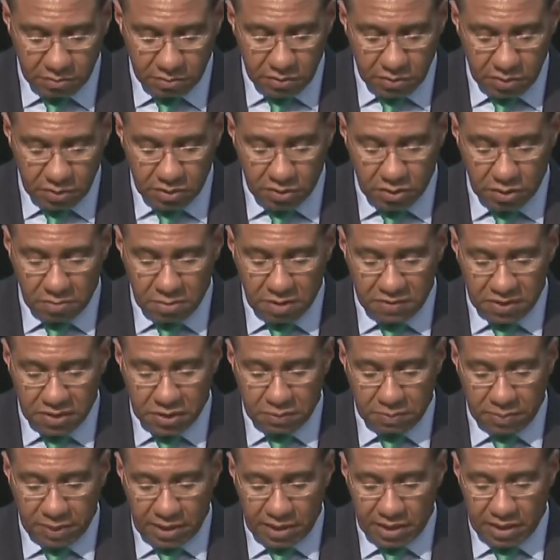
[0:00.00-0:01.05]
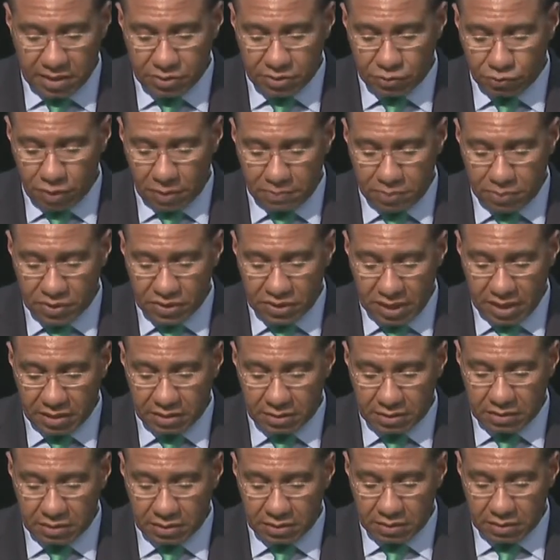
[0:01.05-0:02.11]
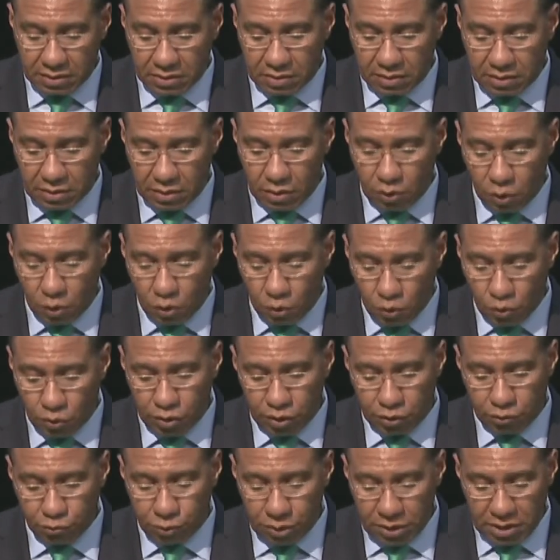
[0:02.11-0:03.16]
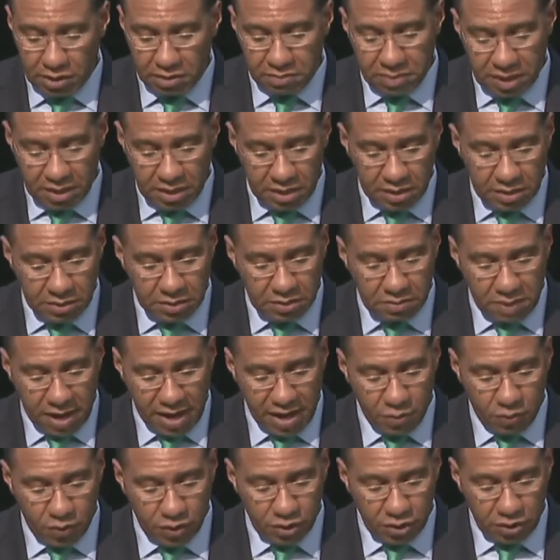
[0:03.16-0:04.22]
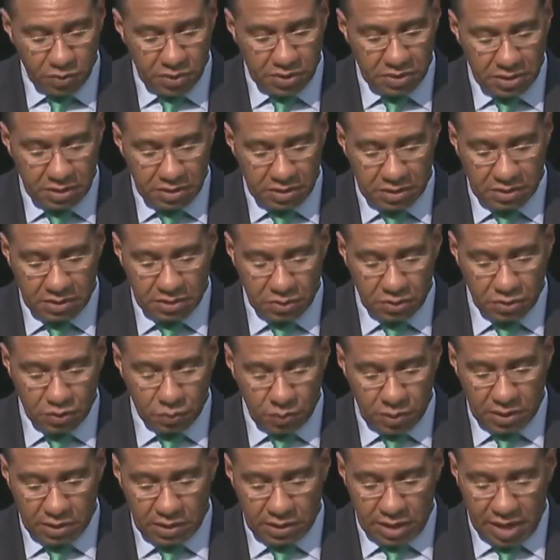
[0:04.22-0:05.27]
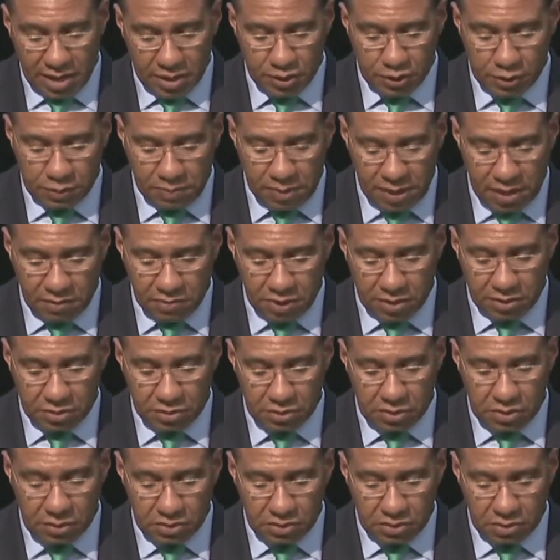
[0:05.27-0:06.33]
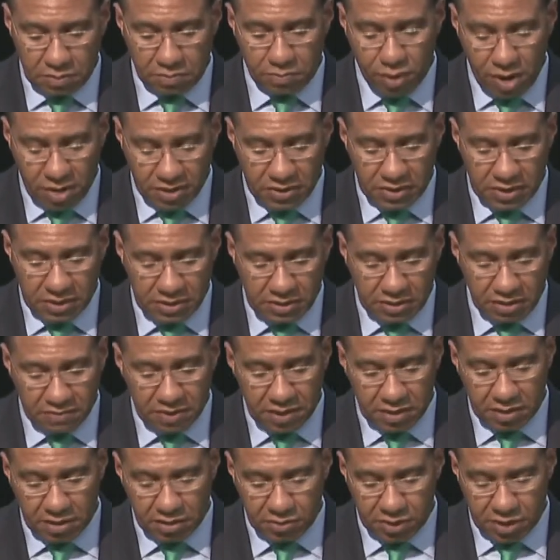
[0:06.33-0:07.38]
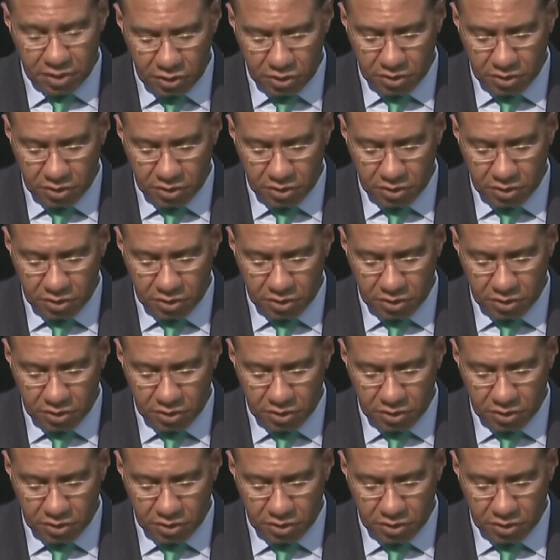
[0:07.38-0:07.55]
Some of its pillars represent the only real means by which our citizens will experience the process of integration.